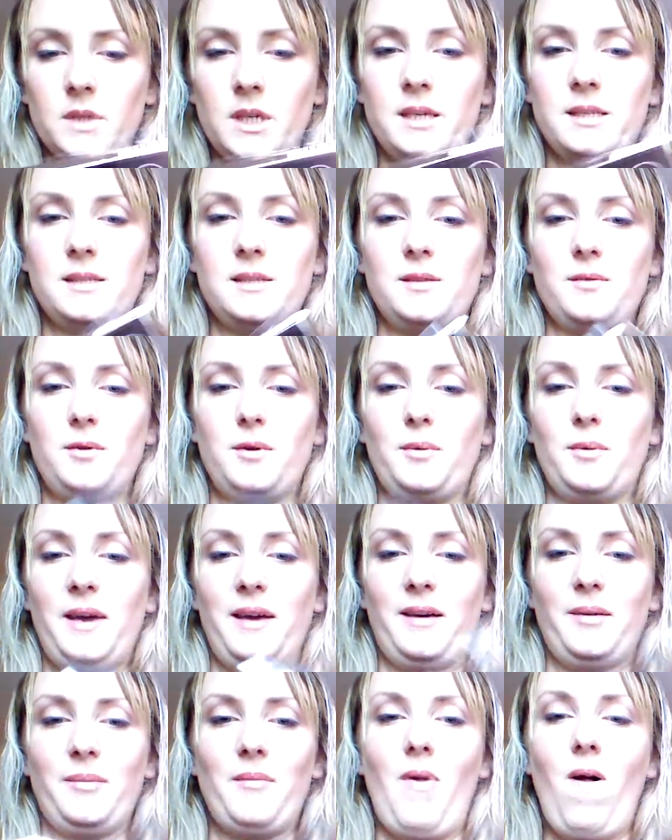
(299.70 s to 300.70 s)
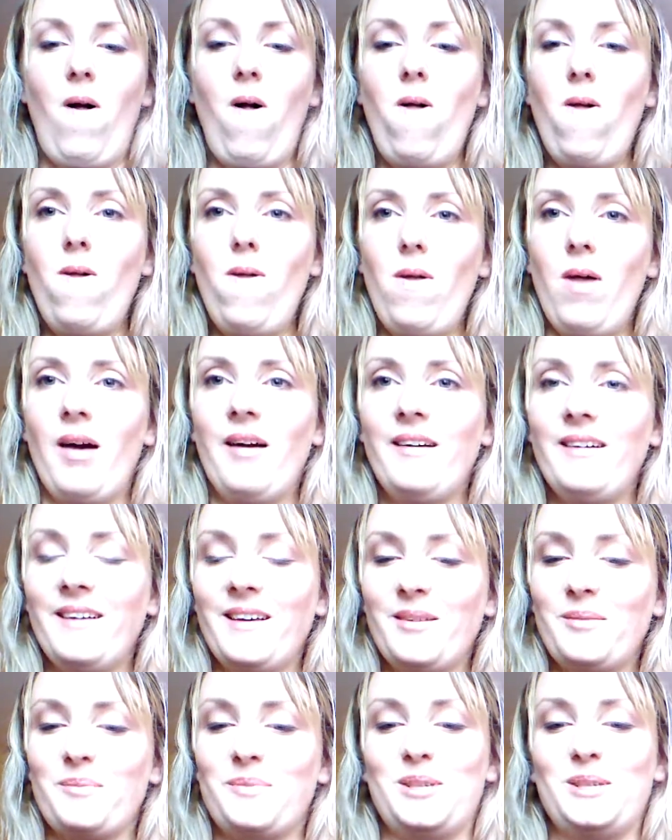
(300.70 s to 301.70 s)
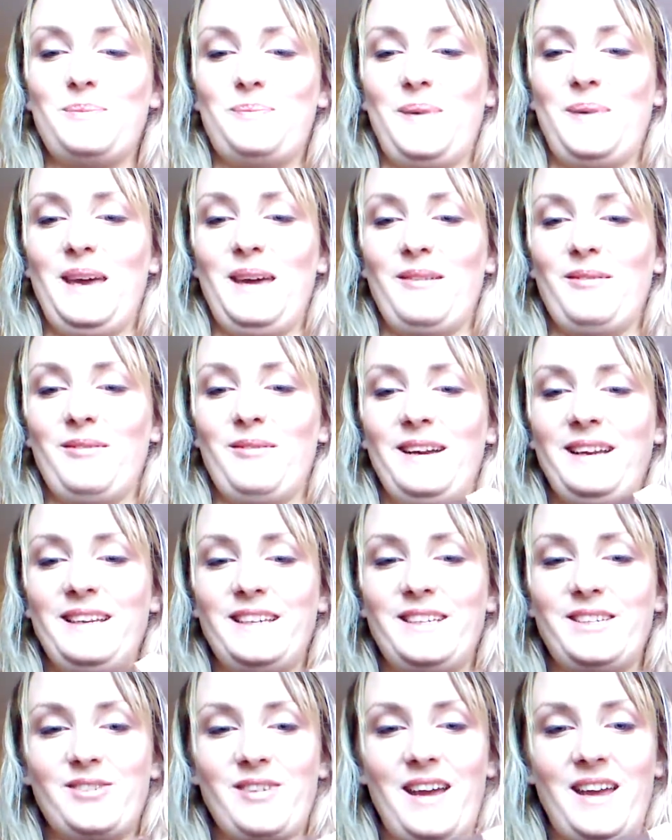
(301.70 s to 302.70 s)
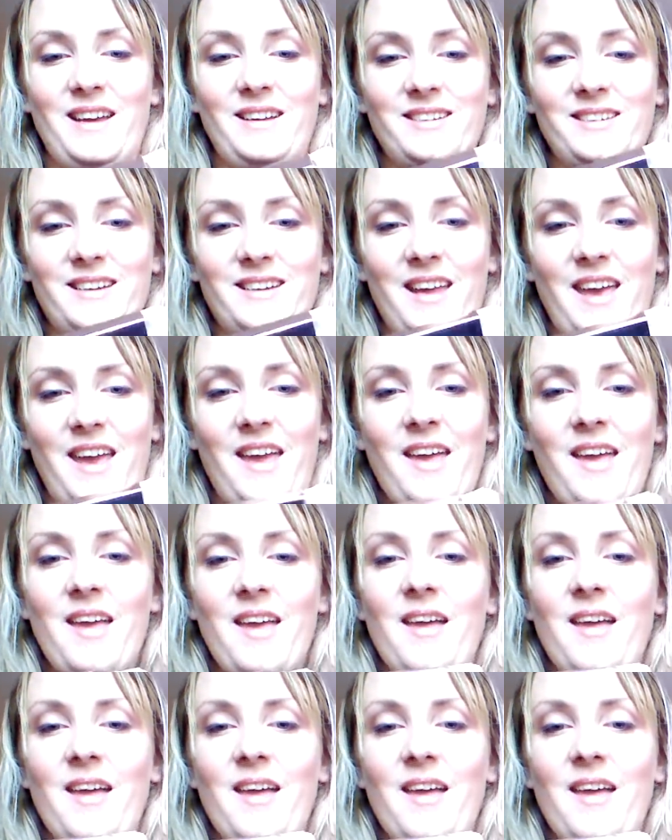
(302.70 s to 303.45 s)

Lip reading: That's the wrong way up. I'm just being really strange today.